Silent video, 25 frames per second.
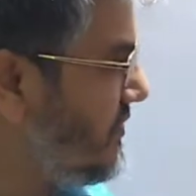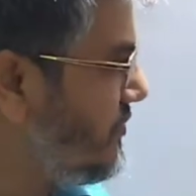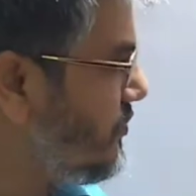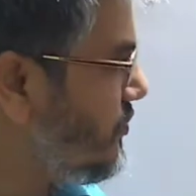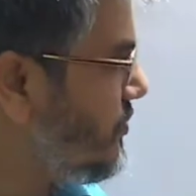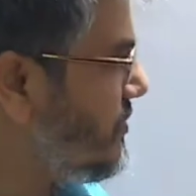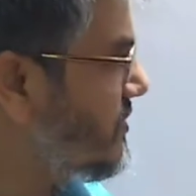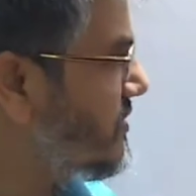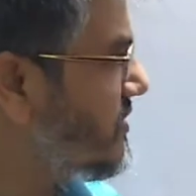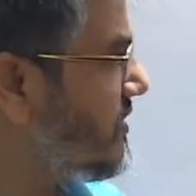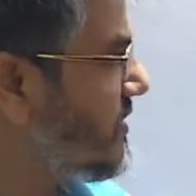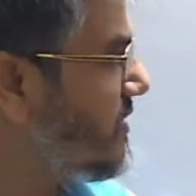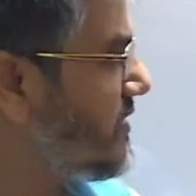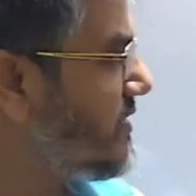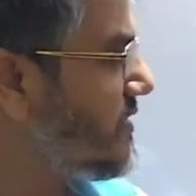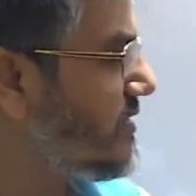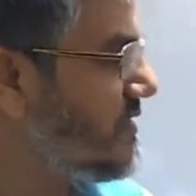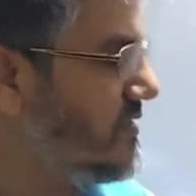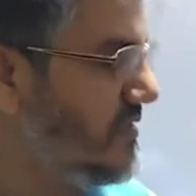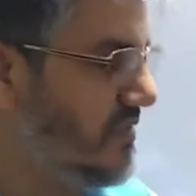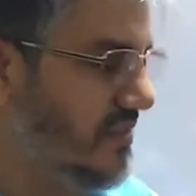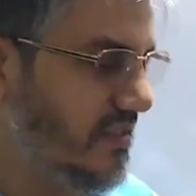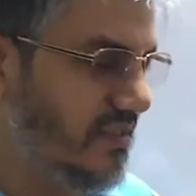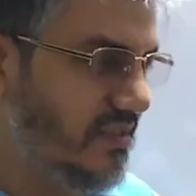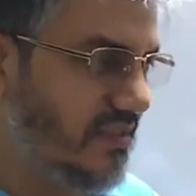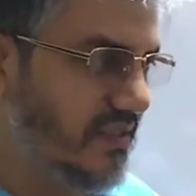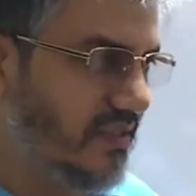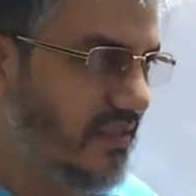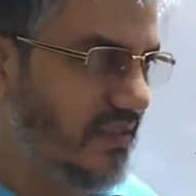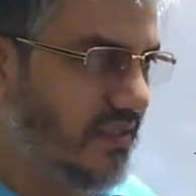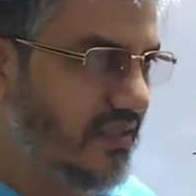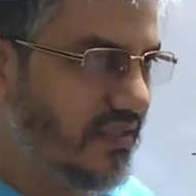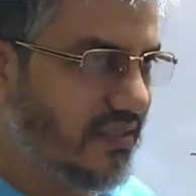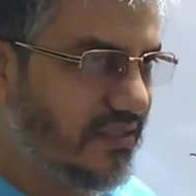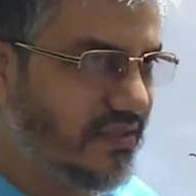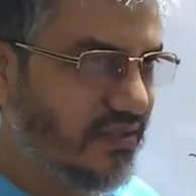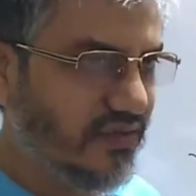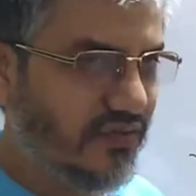As the frequency
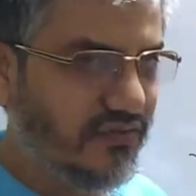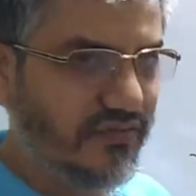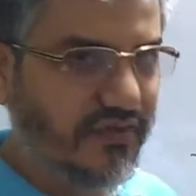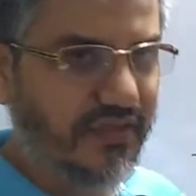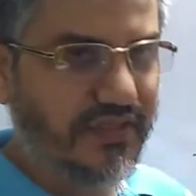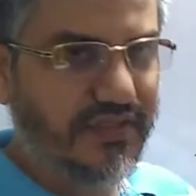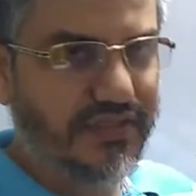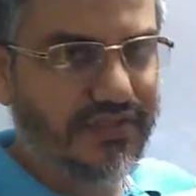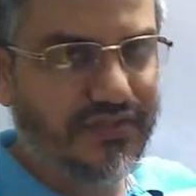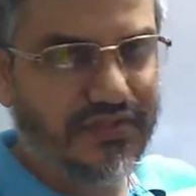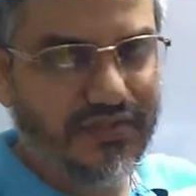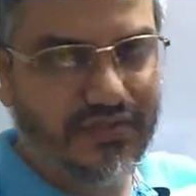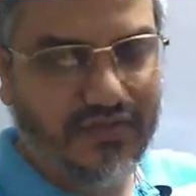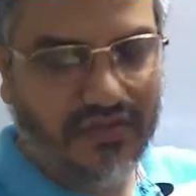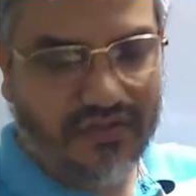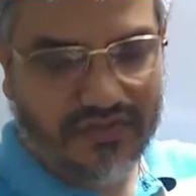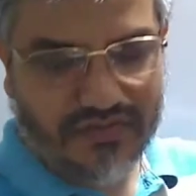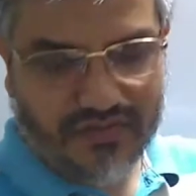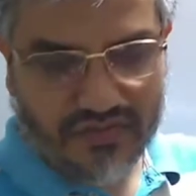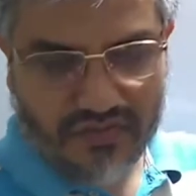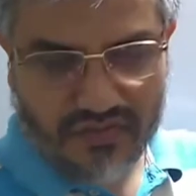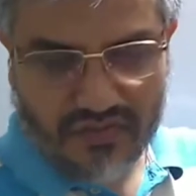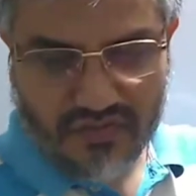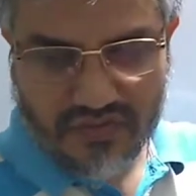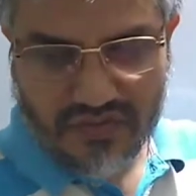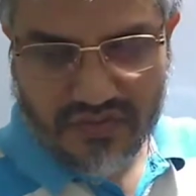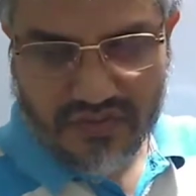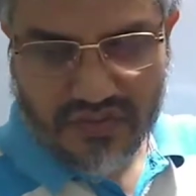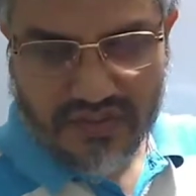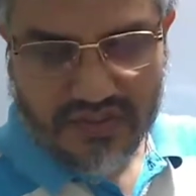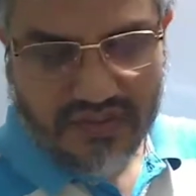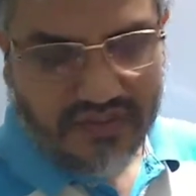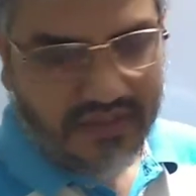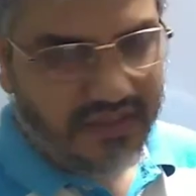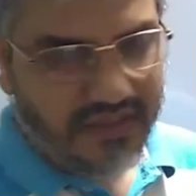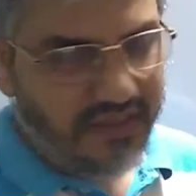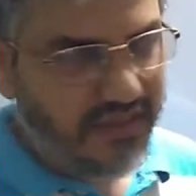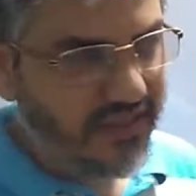increases, energy of radiation
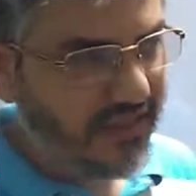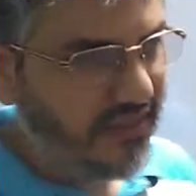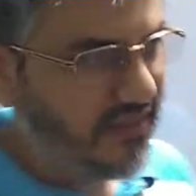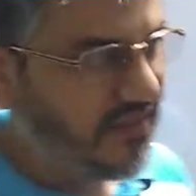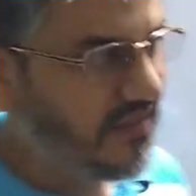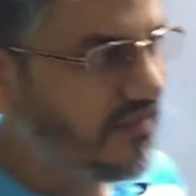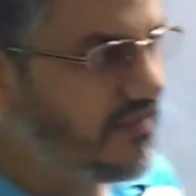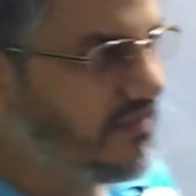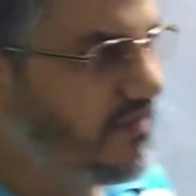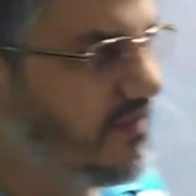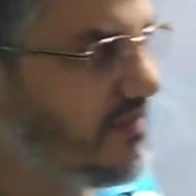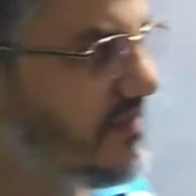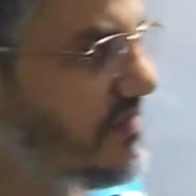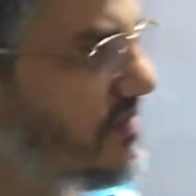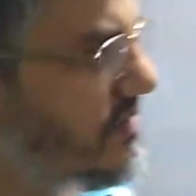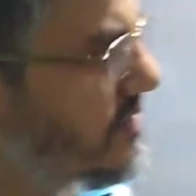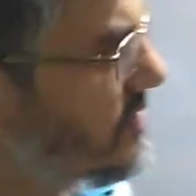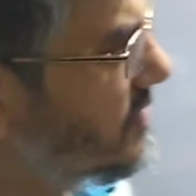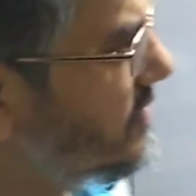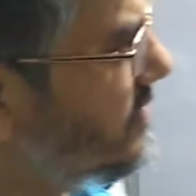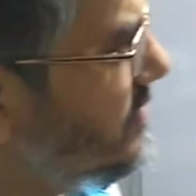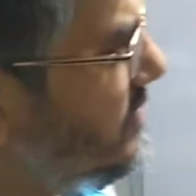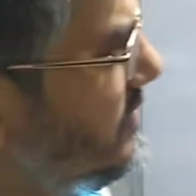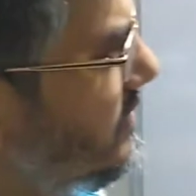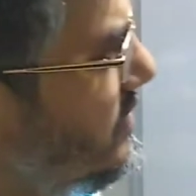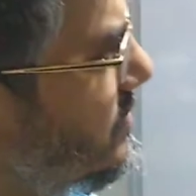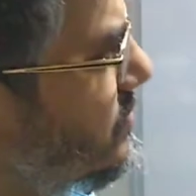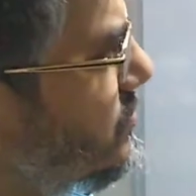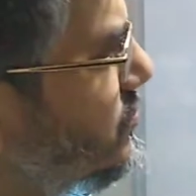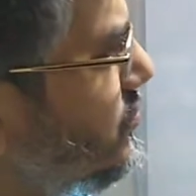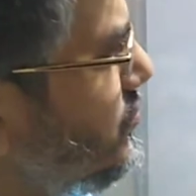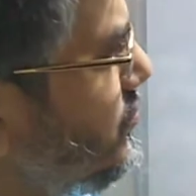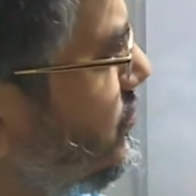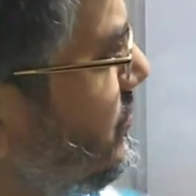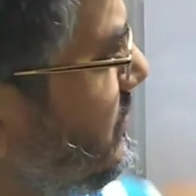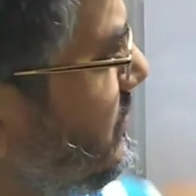also increases.